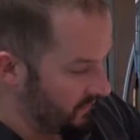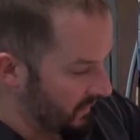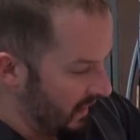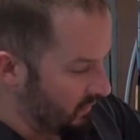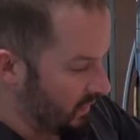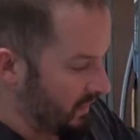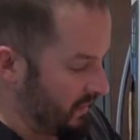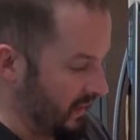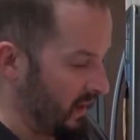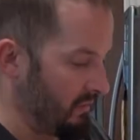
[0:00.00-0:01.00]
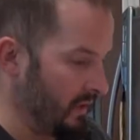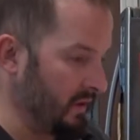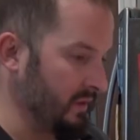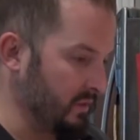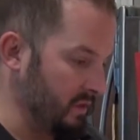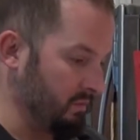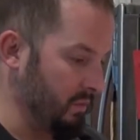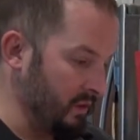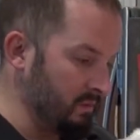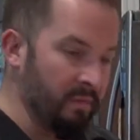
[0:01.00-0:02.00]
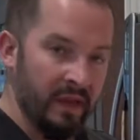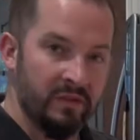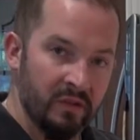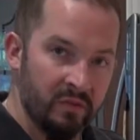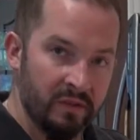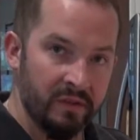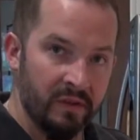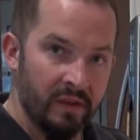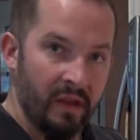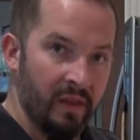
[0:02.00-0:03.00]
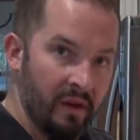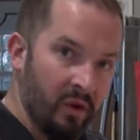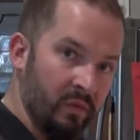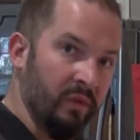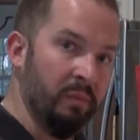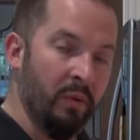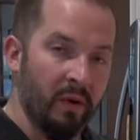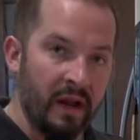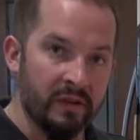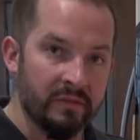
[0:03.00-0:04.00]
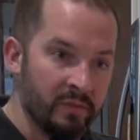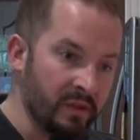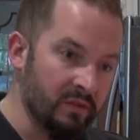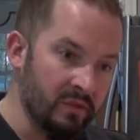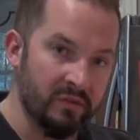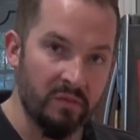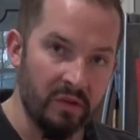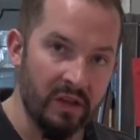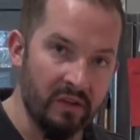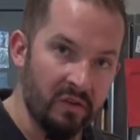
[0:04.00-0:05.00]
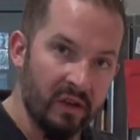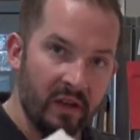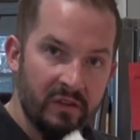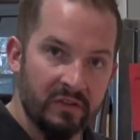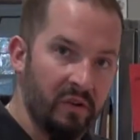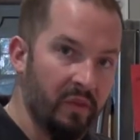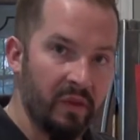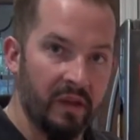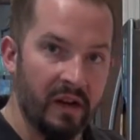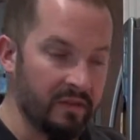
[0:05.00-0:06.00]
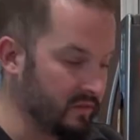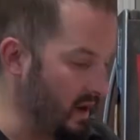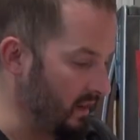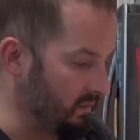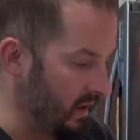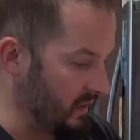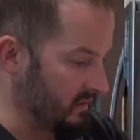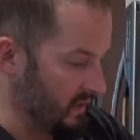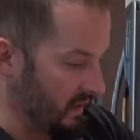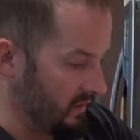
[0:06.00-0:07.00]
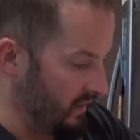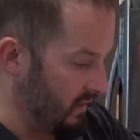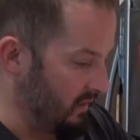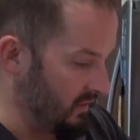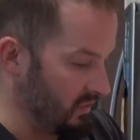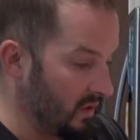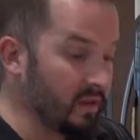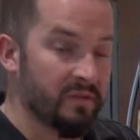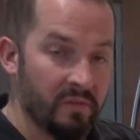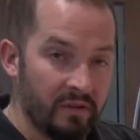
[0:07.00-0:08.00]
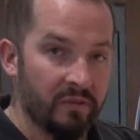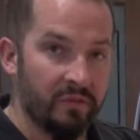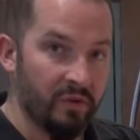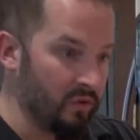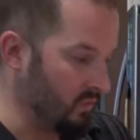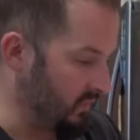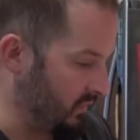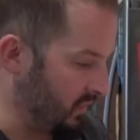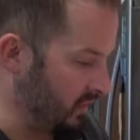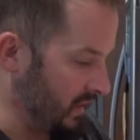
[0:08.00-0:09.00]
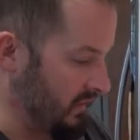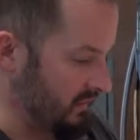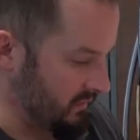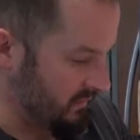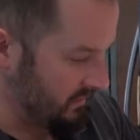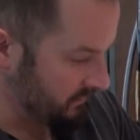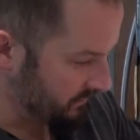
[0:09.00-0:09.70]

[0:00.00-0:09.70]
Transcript: I wanted to make a very simple and basic one, and then hopefully point out some things that'll stimulate you to kind of start thinking outside of the box, that you can customize it for you or for your likings.